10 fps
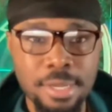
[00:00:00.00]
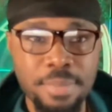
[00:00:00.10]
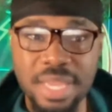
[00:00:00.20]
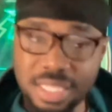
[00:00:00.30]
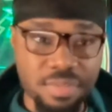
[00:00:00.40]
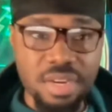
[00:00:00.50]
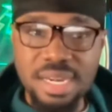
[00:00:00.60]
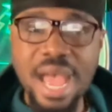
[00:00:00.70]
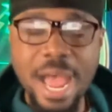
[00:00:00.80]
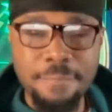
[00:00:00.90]
Because if they're
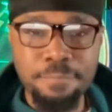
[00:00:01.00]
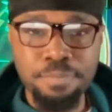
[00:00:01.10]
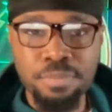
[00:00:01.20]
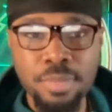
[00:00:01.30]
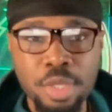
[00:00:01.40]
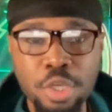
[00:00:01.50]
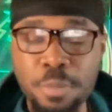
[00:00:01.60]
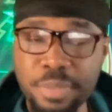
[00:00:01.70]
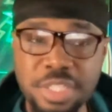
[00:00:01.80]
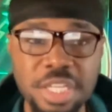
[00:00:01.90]
not,
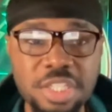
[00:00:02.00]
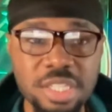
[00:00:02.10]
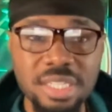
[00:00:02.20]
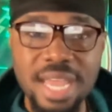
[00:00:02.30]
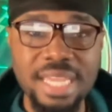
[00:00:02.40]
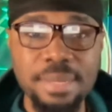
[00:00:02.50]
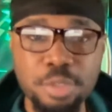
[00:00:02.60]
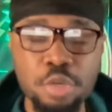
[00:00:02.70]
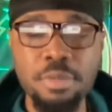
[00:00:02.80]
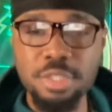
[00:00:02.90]
you're potentially locking up
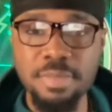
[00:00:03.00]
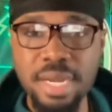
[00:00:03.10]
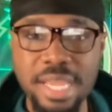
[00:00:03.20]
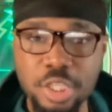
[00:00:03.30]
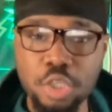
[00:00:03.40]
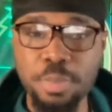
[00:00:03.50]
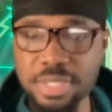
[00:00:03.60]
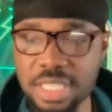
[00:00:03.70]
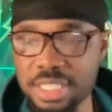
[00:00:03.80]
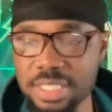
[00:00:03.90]
too much money in two
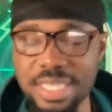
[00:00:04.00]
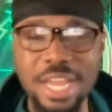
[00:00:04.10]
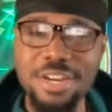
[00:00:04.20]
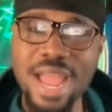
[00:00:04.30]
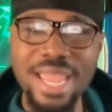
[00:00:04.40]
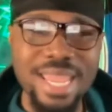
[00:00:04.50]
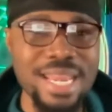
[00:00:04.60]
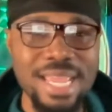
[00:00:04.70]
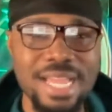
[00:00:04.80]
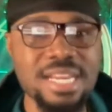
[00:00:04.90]
positions and you're not
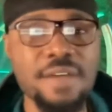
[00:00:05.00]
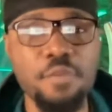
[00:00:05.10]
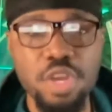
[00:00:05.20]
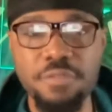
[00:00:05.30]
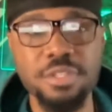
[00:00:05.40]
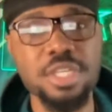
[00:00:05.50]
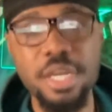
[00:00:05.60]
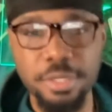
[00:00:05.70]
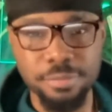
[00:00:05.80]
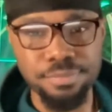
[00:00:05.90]
getting enough on your
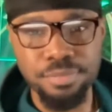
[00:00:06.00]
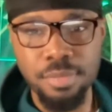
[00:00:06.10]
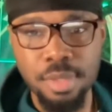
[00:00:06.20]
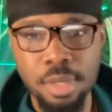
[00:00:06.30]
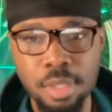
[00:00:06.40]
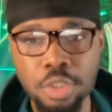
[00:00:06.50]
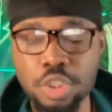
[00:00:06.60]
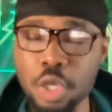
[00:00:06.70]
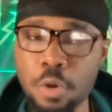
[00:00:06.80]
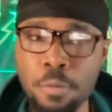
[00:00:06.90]
return.
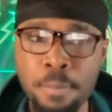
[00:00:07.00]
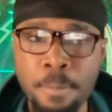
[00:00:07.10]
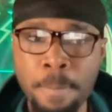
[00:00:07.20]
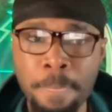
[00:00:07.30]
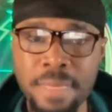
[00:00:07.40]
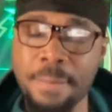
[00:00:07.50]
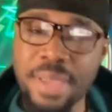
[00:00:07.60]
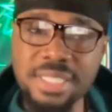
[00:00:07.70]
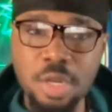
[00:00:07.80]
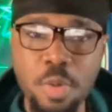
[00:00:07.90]
So that
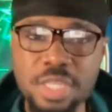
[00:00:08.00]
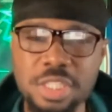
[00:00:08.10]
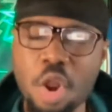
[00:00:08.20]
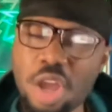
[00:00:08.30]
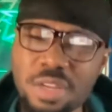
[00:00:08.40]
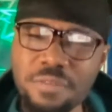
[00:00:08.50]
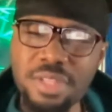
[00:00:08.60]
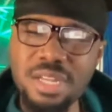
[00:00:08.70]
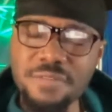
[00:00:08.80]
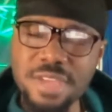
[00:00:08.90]
begs the question, are the
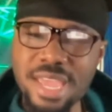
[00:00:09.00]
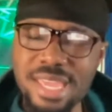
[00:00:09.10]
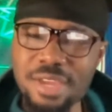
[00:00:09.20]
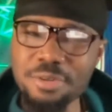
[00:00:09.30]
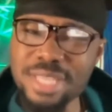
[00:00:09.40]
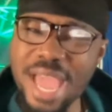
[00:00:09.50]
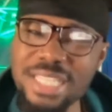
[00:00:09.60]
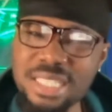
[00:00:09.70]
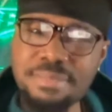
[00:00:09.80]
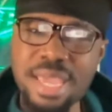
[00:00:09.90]
Philadelphia Eagles
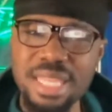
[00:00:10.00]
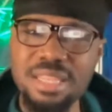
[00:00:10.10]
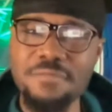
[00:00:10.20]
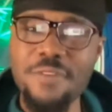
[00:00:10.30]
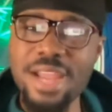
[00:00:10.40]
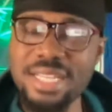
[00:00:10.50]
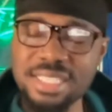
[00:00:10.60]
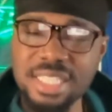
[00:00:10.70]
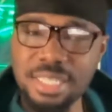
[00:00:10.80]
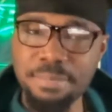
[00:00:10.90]
actually making the right
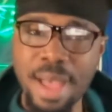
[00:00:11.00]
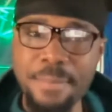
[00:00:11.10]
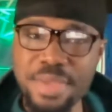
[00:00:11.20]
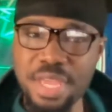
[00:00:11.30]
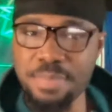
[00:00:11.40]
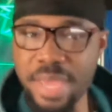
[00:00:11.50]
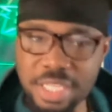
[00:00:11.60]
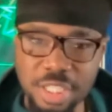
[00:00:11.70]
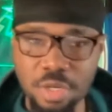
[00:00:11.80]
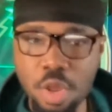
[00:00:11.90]
decision by being
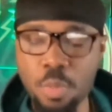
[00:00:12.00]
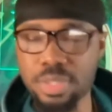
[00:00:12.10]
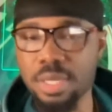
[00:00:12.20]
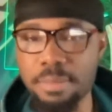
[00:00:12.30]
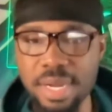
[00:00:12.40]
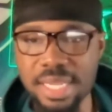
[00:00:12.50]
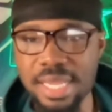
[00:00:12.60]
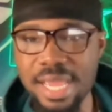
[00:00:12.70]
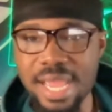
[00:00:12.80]
patient with their money